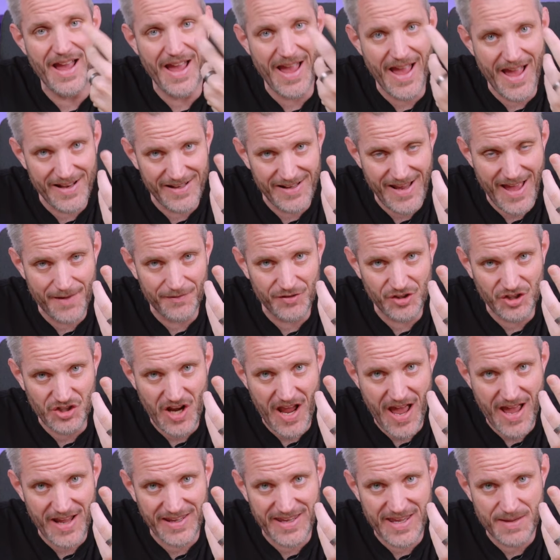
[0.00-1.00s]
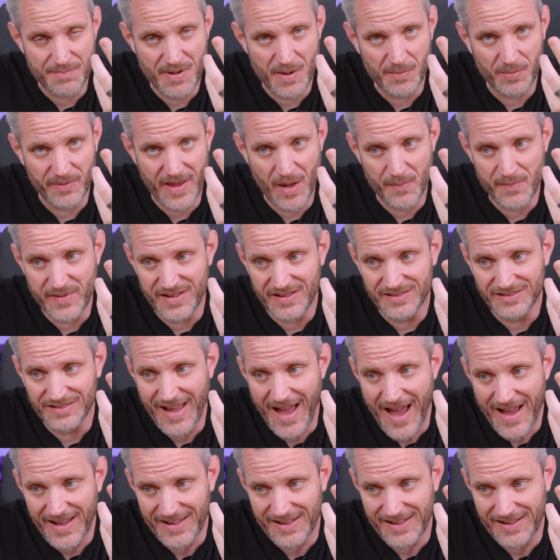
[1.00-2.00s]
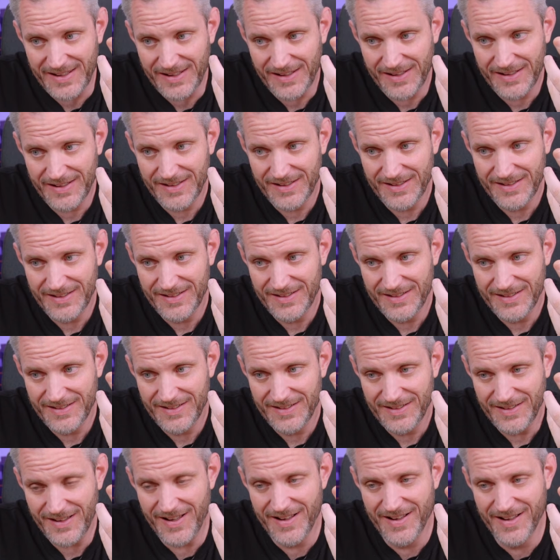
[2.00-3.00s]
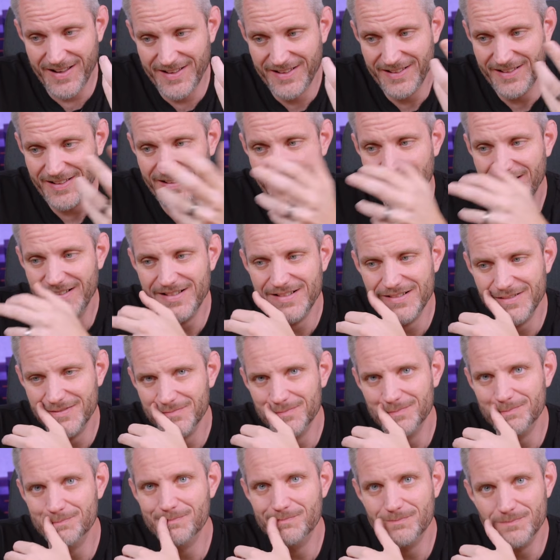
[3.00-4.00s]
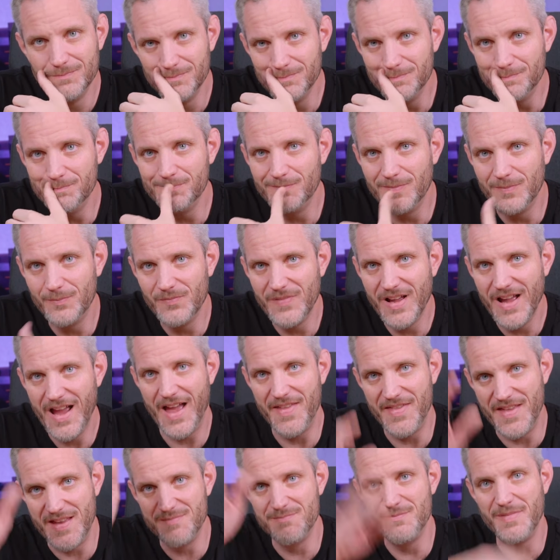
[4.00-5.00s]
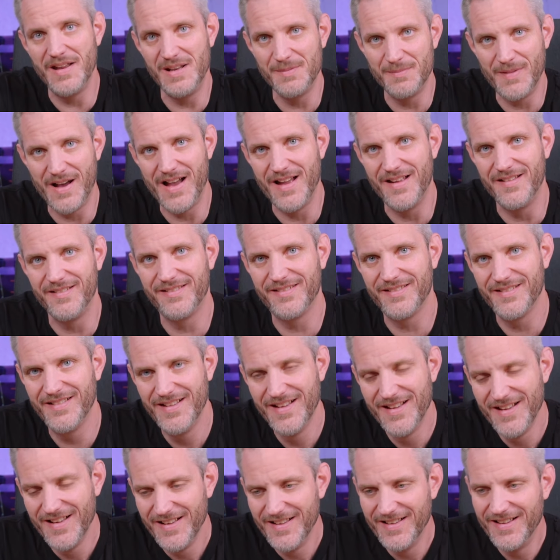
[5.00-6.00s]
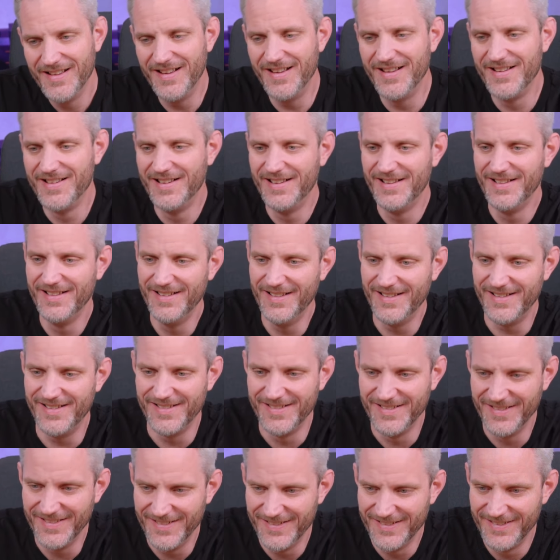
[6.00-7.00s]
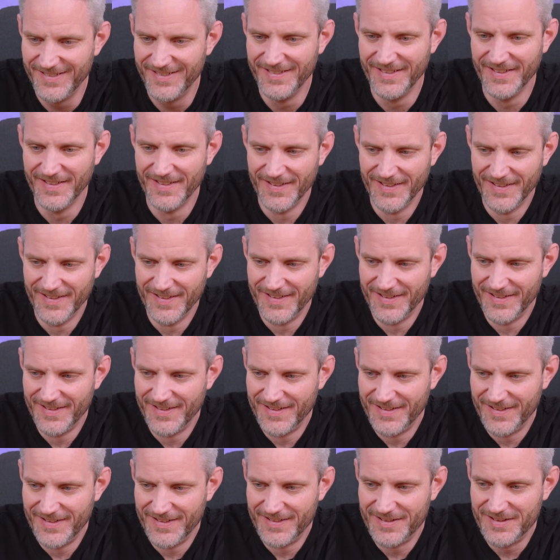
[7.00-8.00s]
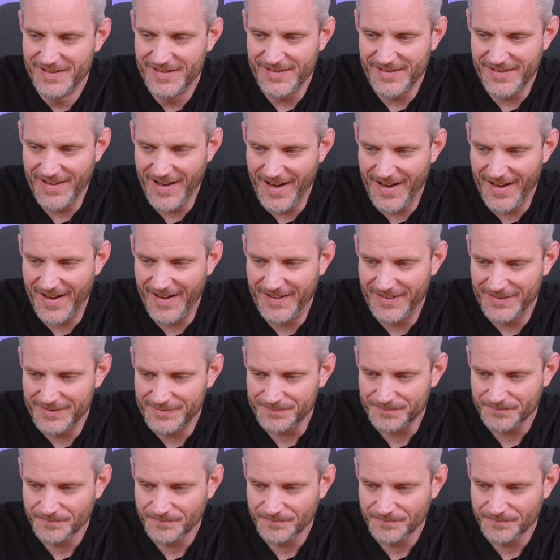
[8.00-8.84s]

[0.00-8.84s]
And have chat keep up without being laggy. I didn't even think about it, you're right. You'd have to chat pop out. And then minimize the stream or pause it, so that way it's not processing.